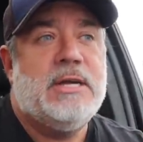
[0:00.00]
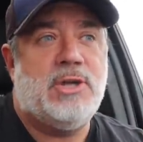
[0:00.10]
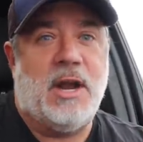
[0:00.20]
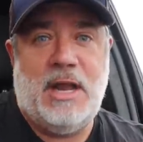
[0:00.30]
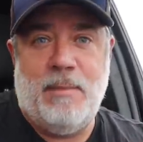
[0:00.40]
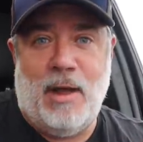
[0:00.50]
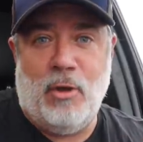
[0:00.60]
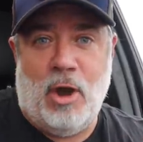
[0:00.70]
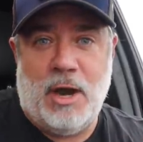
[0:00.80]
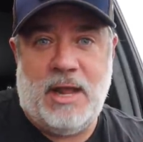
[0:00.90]
talking about
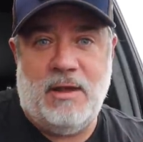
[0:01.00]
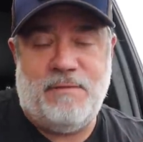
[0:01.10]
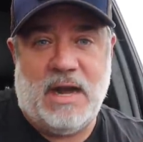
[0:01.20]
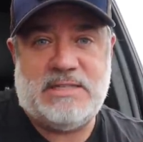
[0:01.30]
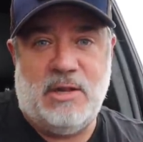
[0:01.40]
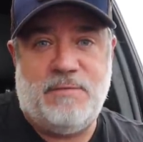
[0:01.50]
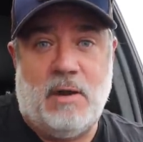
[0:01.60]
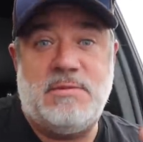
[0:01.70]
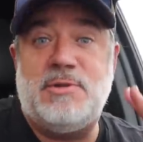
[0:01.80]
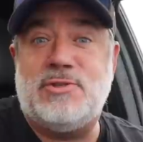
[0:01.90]
the haunting of Fox Hollow
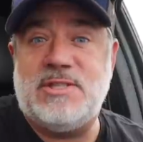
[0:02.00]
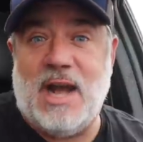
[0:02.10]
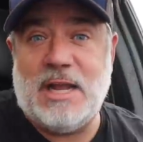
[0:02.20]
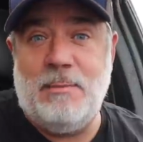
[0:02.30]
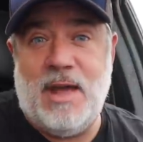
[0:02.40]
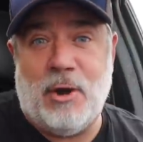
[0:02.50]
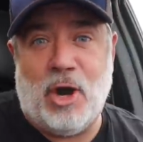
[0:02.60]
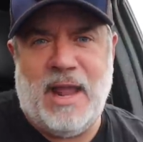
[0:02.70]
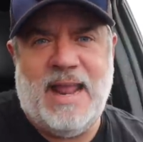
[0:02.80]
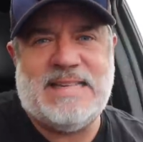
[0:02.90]
Farms. So there's a
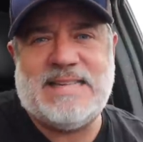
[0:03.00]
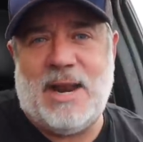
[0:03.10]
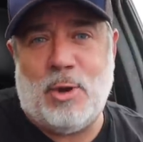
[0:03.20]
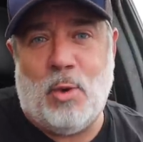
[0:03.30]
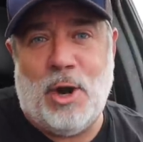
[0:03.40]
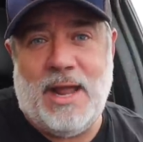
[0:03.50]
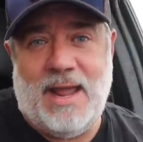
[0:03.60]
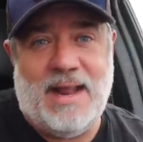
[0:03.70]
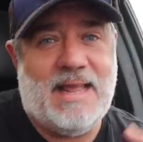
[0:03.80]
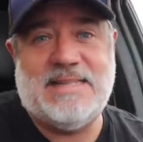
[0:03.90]
documentary, and it's kind of
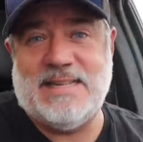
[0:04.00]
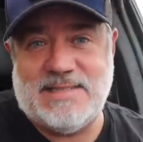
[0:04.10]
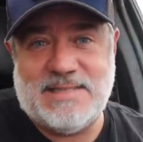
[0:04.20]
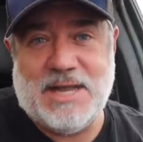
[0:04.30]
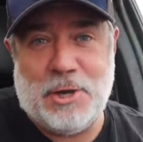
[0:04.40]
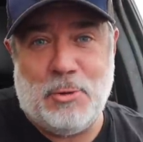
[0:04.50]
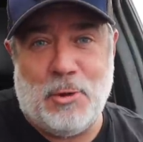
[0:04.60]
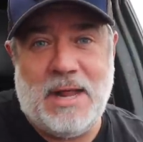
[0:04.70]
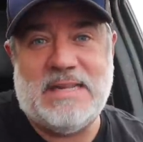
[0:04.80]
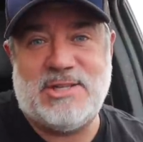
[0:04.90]
corny, and he says it's kind of
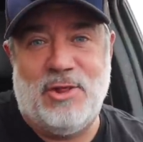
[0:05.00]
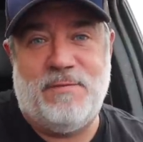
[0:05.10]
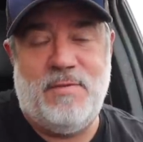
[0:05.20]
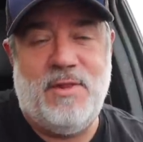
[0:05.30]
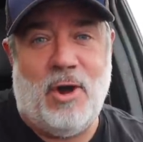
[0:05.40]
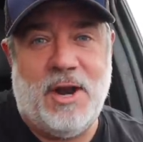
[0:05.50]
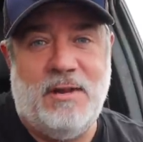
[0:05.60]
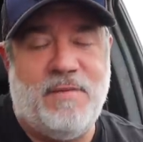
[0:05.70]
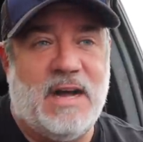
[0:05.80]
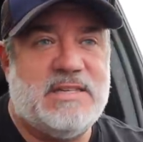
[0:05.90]
corny. It's called the, the
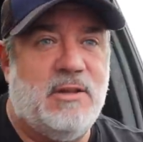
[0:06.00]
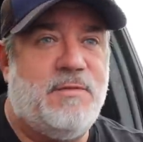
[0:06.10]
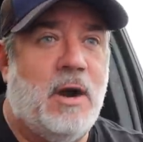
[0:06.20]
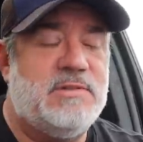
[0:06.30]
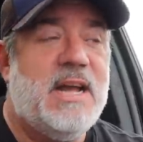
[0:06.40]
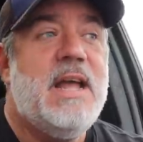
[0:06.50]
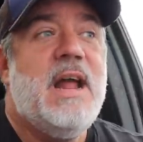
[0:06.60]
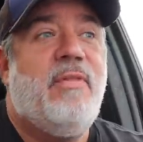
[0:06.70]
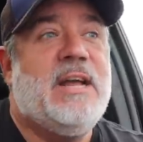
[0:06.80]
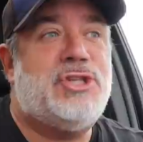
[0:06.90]
Haunting of Fox Hollow Farms.
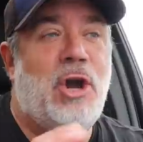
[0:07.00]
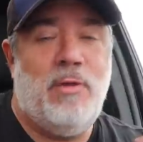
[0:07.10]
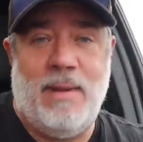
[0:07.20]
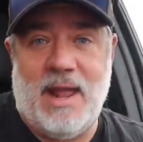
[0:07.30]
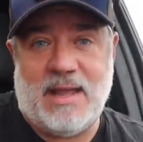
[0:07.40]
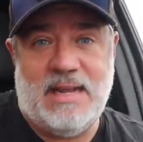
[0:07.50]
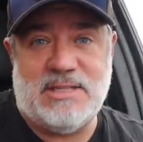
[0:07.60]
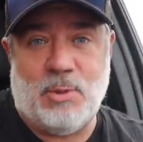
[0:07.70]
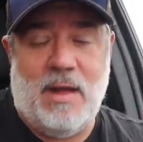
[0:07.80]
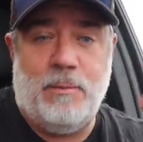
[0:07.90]
They show the
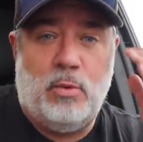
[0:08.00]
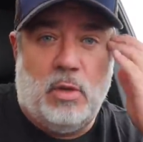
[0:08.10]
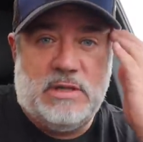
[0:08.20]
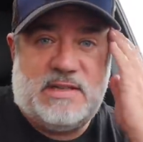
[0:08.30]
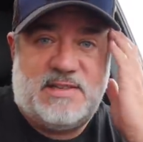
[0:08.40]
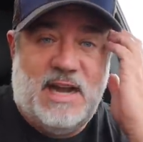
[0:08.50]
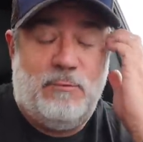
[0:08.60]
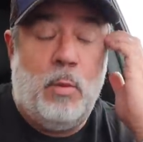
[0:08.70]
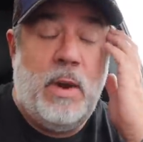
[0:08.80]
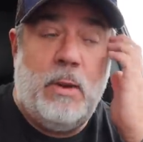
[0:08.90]
mannequins around the pool and
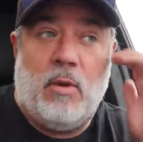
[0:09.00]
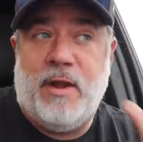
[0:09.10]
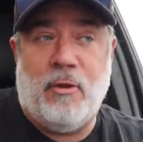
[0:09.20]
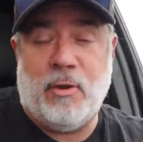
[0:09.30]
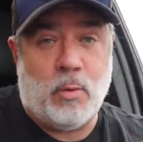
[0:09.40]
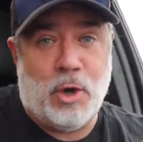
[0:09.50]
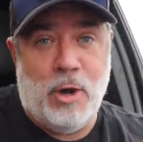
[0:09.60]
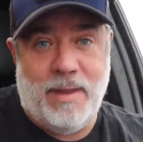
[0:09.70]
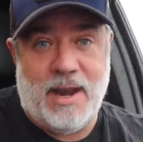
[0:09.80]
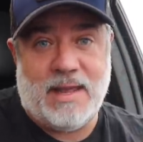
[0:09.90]
stuff. When we were there, there were
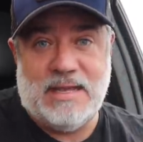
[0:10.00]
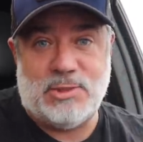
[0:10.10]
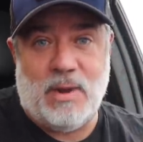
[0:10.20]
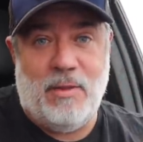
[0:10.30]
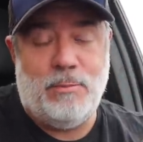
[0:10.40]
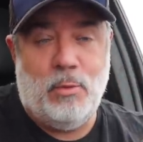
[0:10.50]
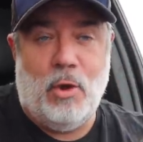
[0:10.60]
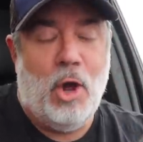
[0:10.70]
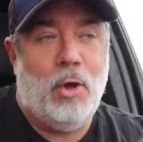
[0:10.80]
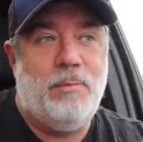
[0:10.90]
no mannequins around the pool